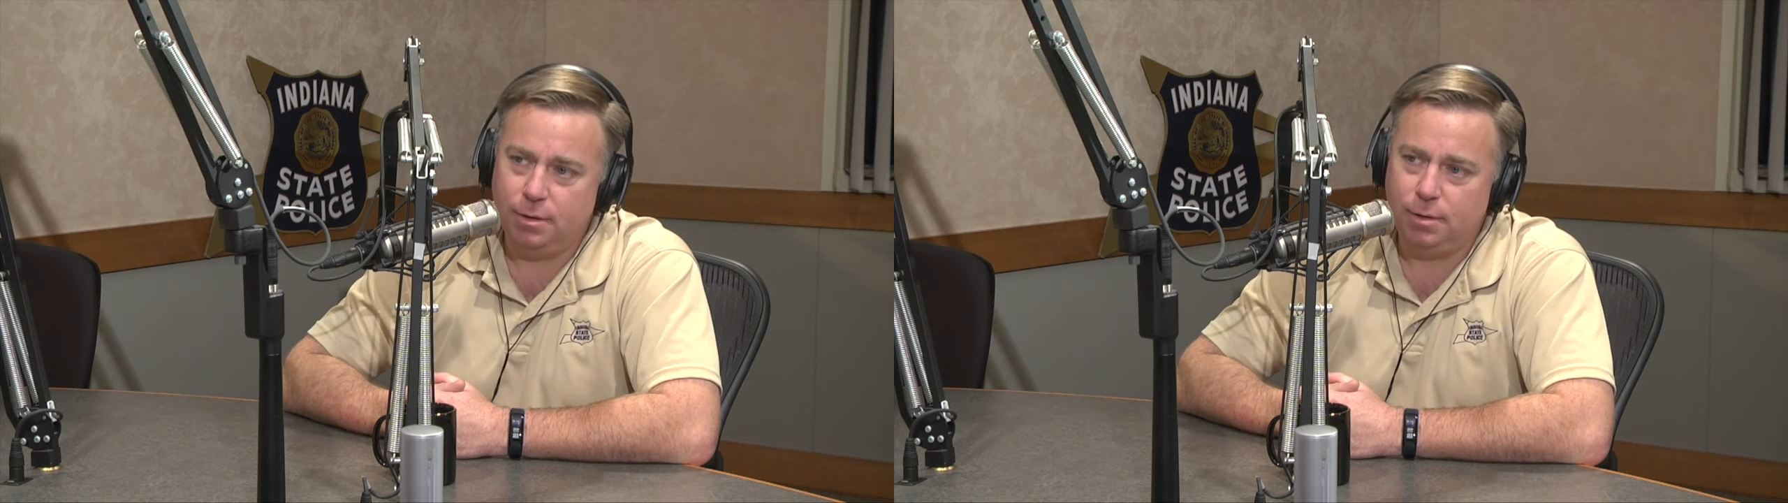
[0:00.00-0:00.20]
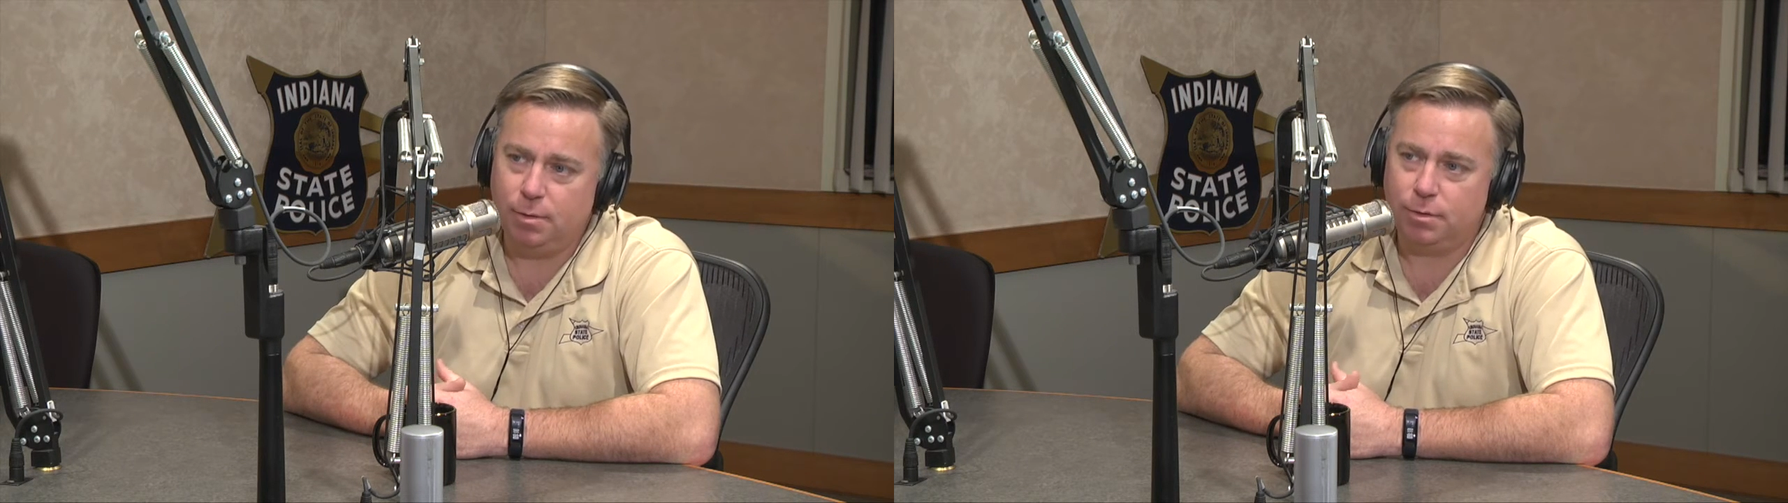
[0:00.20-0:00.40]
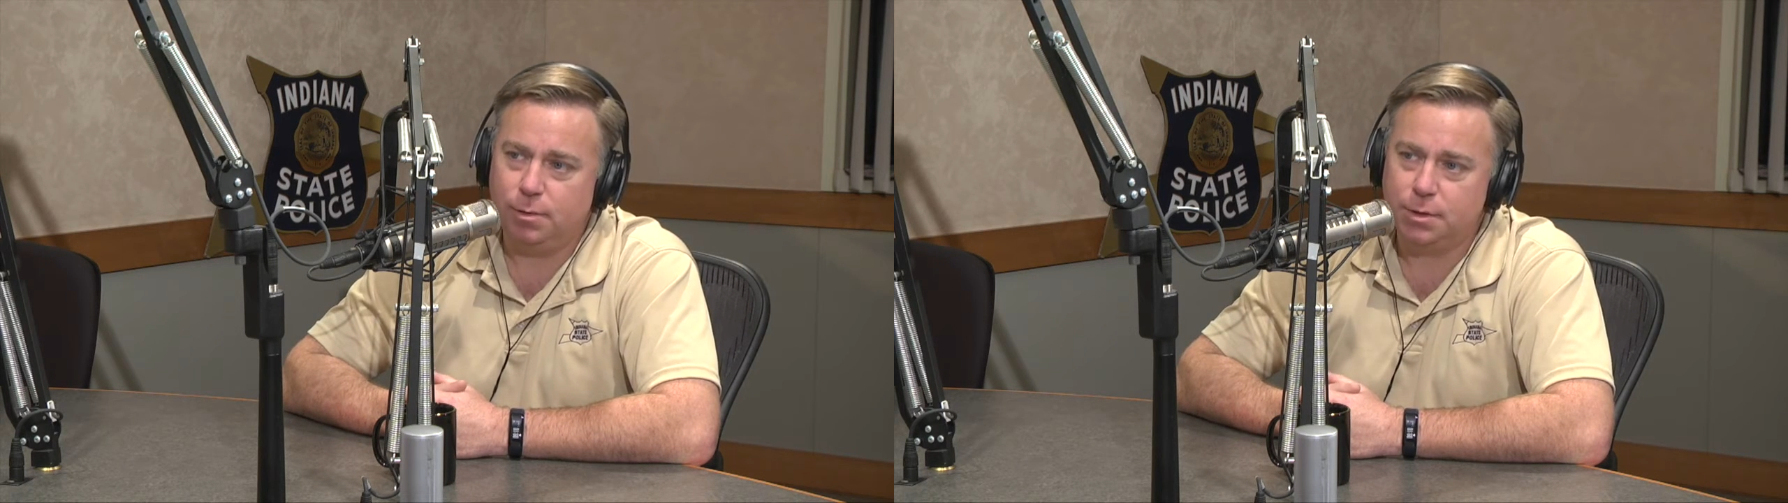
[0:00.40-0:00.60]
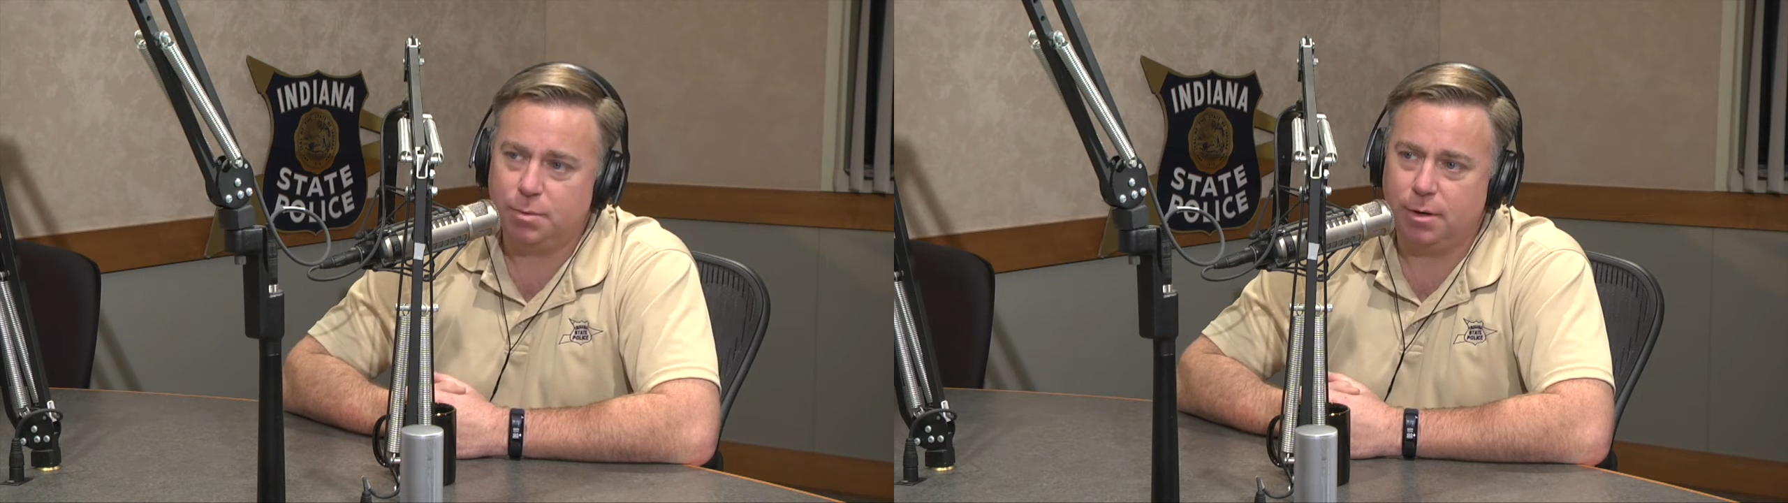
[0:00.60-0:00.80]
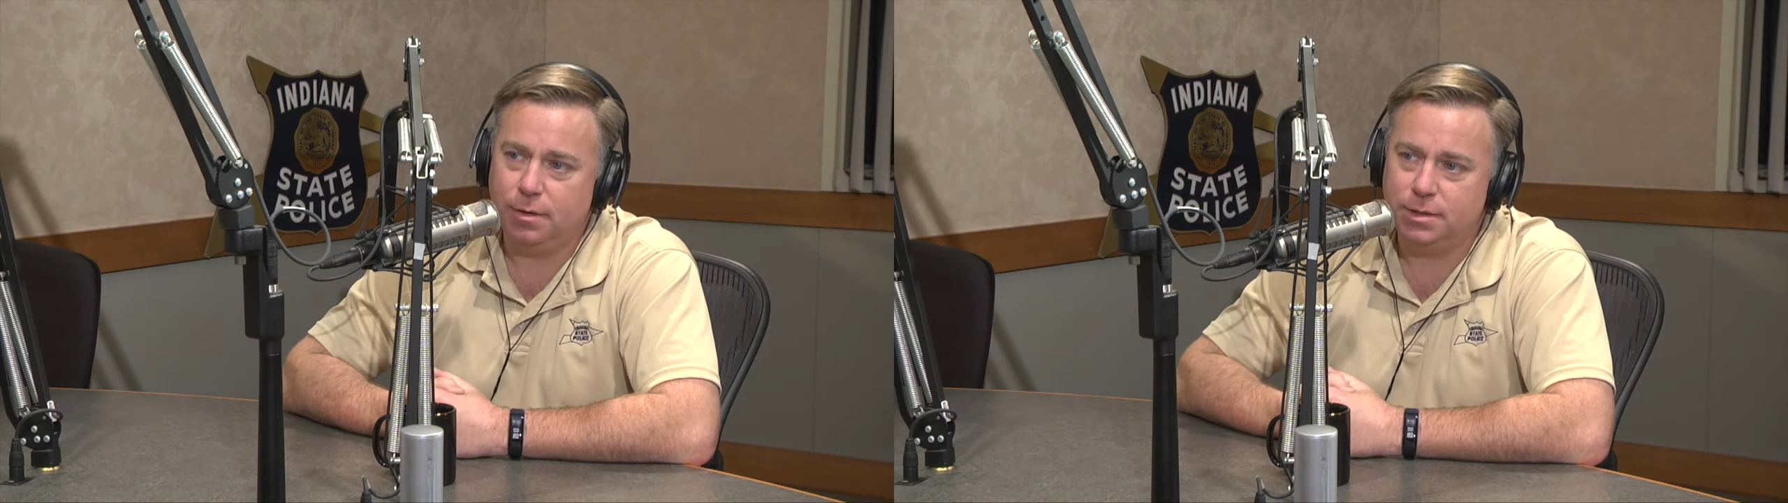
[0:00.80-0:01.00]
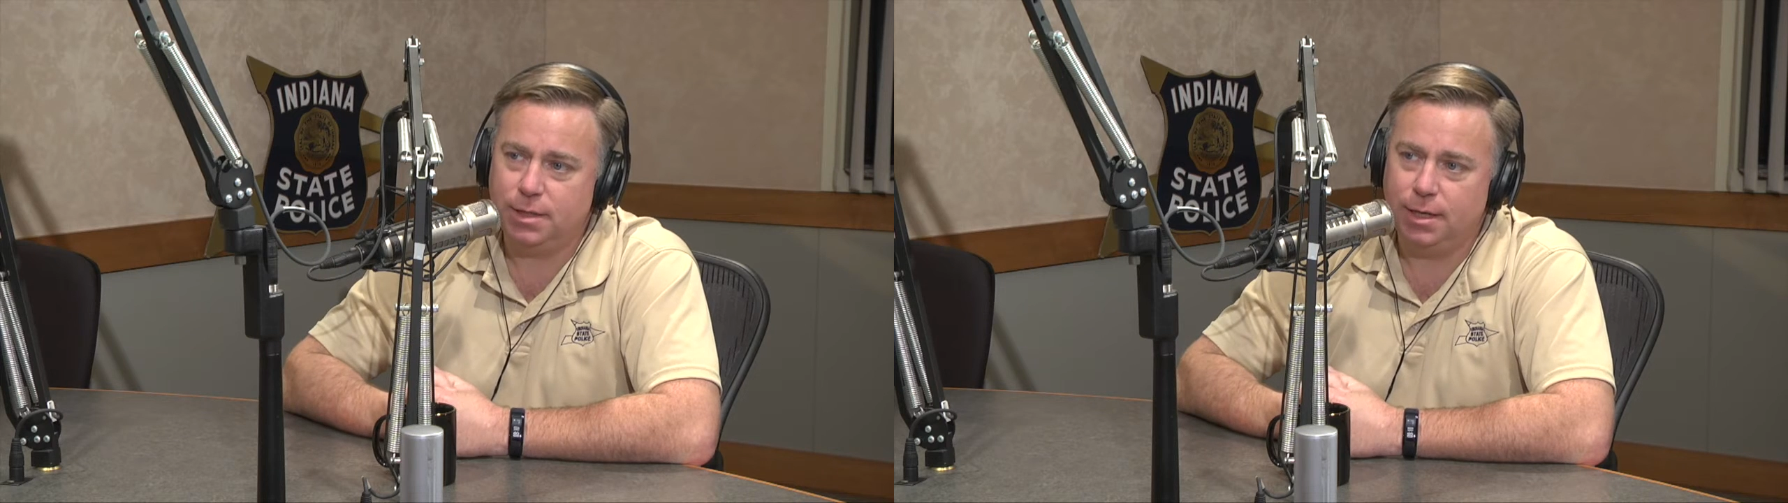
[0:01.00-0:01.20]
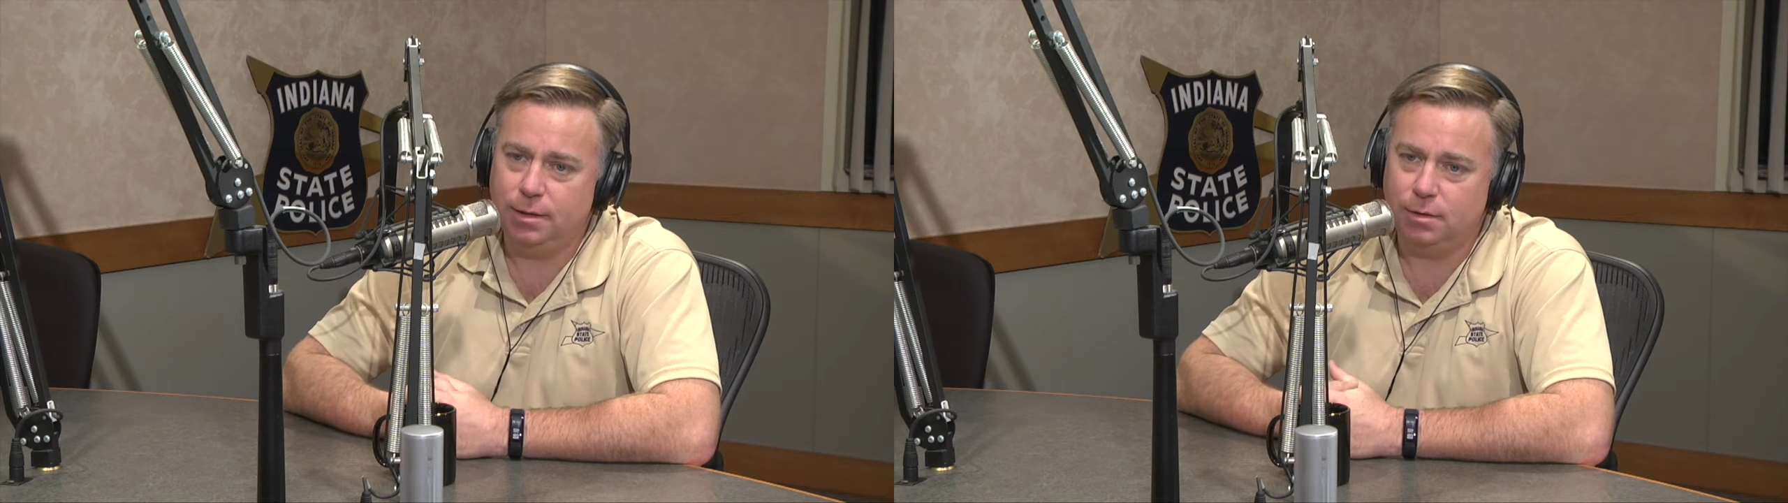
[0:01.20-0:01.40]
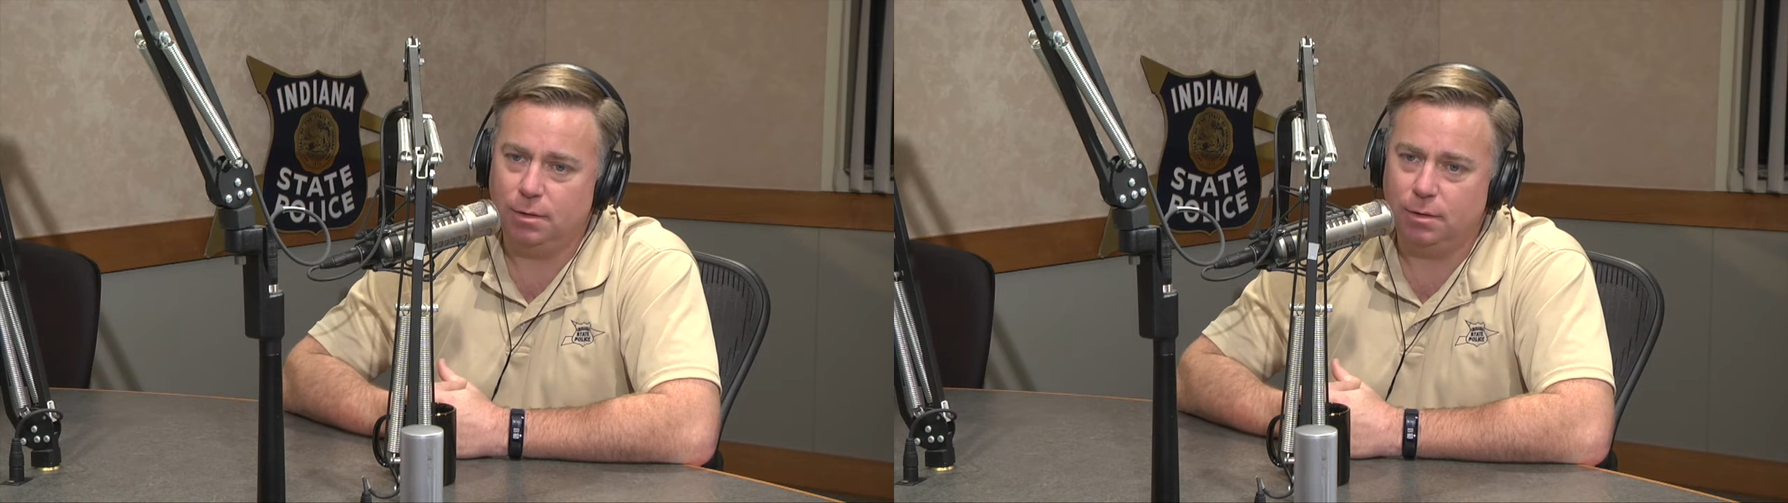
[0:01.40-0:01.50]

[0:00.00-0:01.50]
the northwest part of the state at the